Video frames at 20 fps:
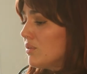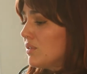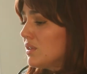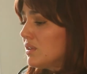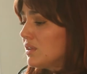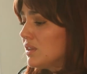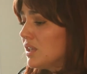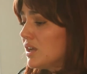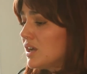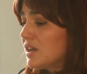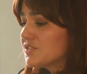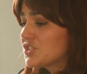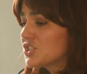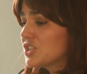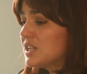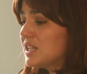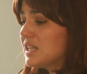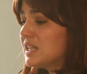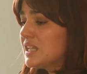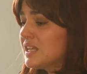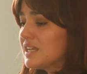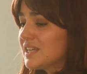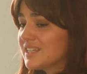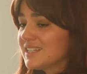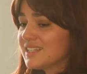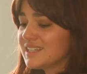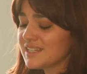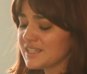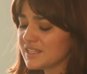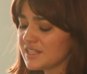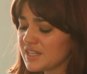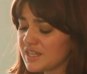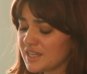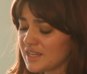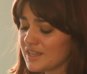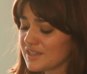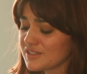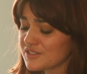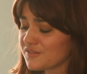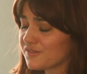the love she licking
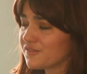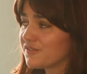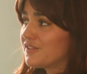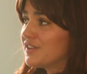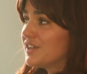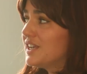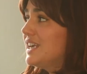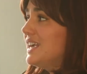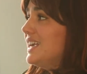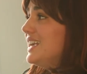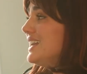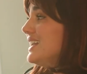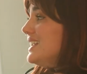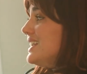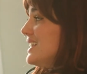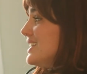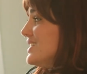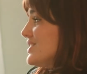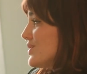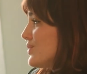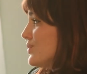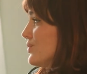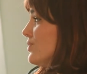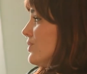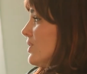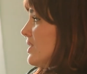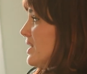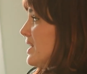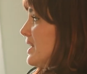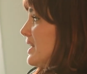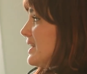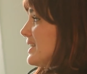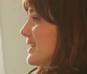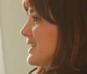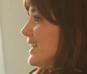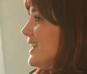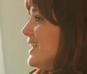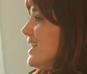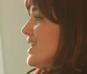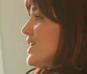his feet. He's a
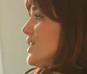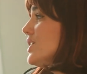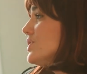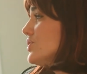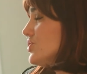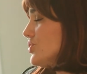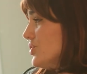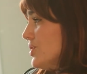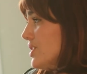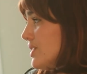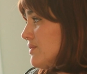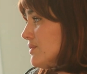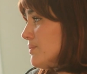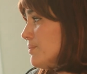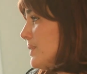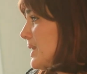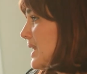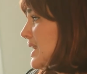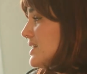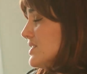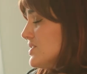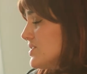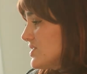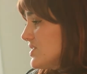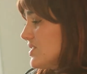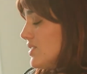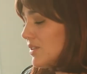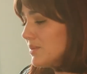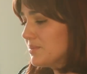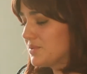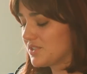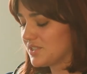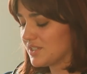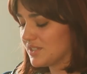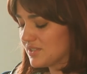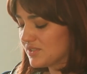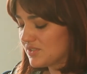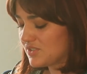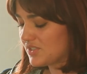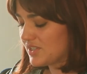wreck driven by his
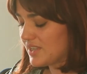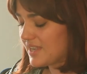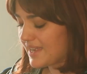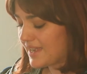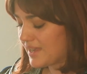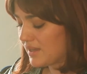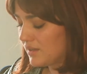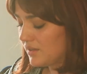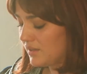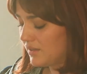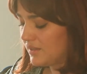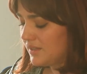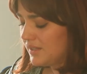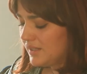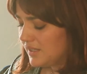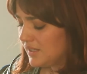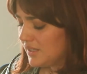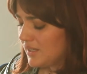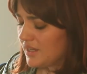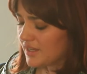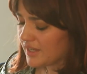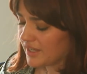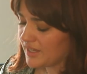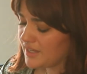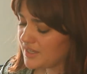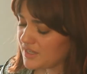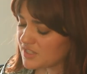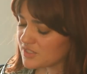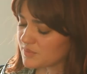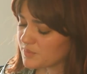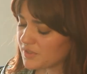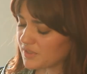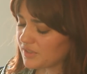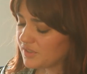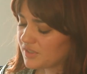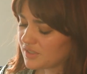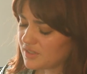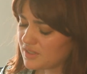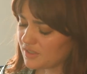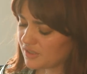substance, and he's
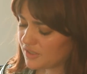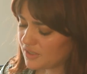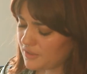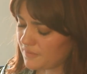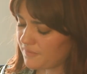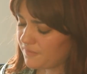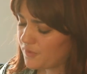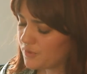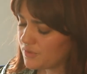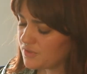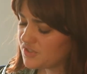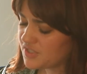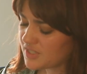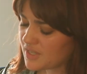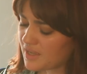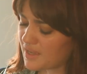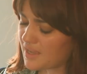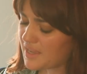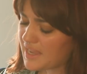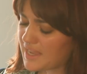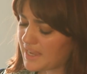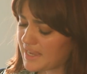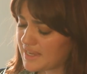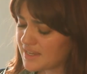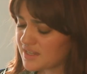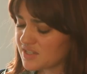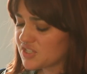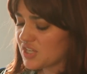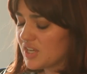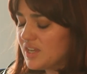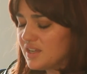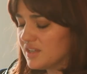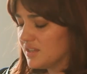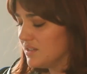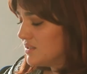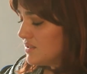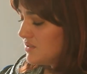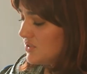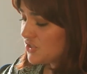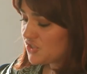been kicking for days
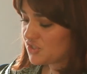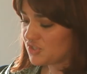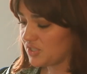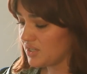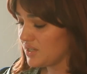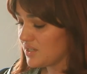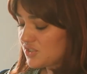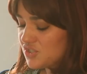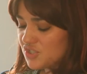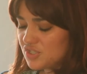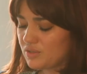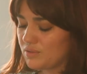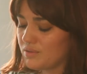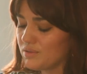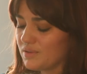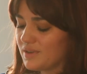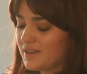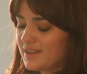in a sexual